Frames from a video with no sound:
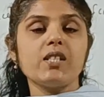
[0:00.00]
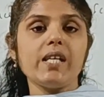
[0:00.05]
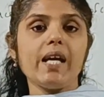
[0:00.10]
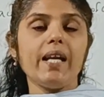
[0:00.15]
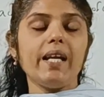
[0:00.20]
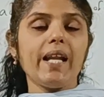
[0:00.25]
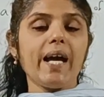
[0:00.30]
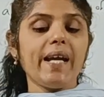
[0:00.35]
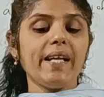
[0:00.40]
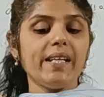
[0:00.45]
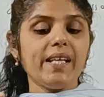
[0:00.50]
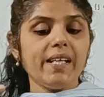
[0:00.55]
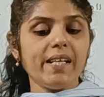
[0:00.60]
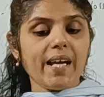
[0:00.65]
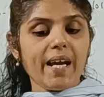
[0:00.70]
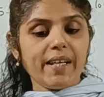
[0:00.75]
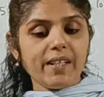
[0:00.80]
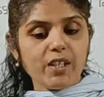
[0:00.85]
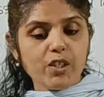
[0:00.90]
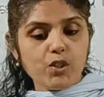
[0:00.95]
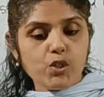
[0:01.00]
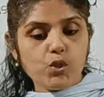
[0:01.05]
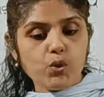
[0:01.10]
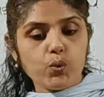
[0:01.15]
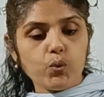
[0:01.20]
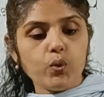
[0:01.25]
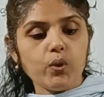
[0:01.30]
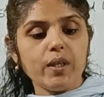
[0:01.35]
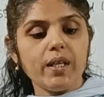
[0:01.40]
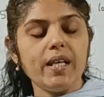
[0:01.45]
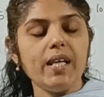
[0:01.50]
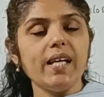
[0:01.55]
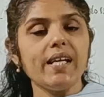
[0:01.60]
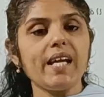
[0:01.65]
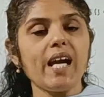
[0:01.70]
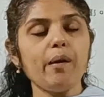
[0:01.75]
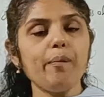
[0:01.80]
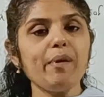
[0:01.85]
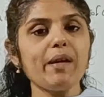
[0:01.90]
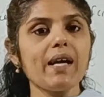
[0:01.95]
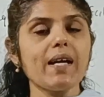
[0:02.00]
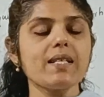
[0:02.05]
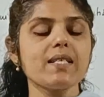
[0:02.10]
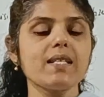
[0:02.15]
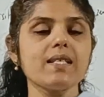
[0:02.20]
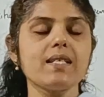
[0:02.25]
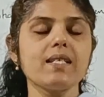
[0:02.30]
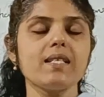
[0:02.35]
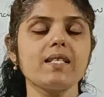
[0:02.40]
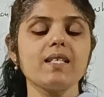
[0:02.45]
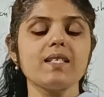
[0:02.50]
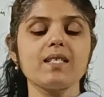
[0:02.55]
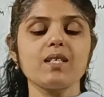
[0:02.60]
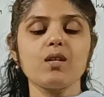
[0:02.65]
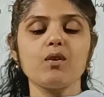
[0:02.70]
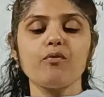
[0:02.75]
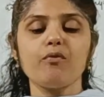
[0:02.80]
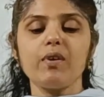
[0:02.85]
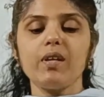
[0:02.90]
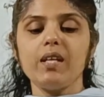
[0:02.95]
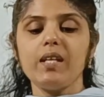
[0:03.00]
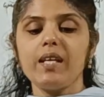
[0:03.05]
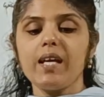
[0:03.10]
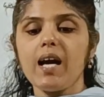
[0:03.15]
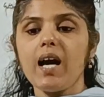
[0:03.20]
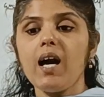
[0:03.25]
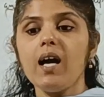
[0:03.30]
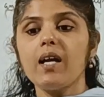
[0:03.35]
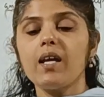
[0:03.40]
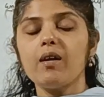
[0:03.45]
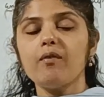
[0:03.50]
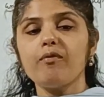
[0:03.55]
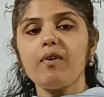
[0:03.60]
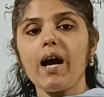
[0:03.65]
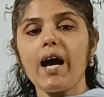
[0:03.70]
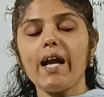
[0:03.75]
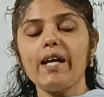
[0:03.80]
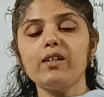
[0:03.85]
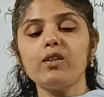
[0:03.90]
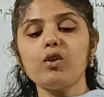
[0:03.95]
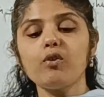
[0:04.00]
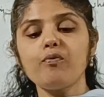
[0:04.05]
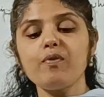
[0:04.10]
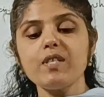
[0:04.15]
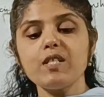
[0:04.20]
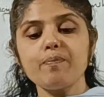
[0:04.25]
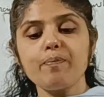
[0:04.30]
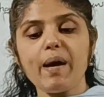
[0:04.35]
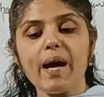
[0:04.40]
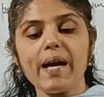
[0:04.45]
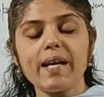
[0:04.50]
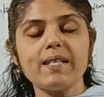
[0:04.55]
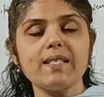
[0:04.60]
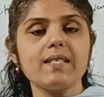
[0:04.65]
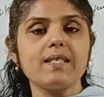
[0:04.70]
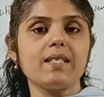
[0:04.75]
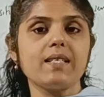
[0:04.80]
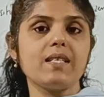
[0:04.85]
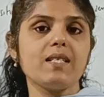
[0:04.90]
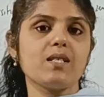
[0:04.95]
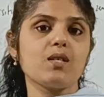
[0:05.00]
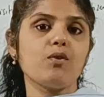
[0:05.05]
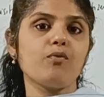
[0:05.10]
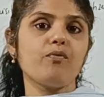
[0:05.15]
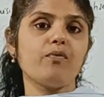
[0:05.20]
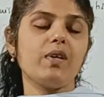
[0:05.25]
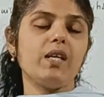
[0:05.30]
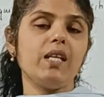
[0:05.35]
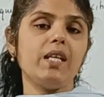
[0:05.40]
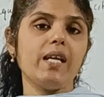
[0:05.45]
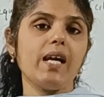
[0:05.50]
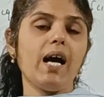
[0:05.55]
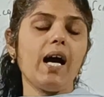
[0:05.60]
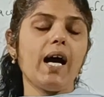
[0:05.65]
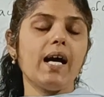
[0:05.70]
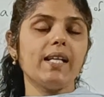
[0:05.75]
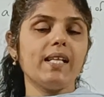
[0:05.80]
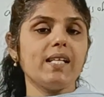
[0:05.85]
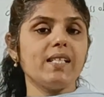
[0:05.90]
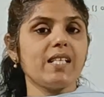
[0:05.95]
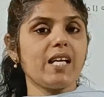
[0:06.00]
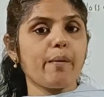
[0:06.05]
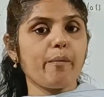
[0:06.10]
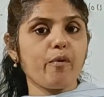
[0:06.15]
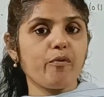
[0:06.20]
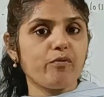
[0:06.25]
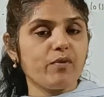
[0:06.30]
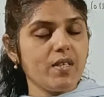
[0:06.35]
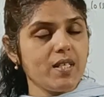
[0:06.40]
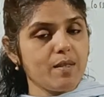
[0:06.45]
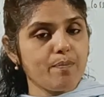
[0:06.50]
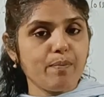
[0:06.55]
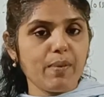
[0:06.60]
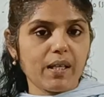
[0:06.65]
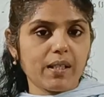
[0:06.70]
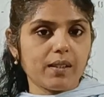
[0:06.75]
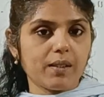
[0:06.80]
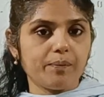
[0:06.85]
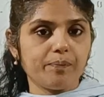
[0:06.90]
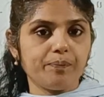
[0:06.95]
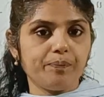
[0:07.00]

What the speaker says: 10, 1992, he can be considered citizen of India if either of his parents is citizen of India at the time of this birth.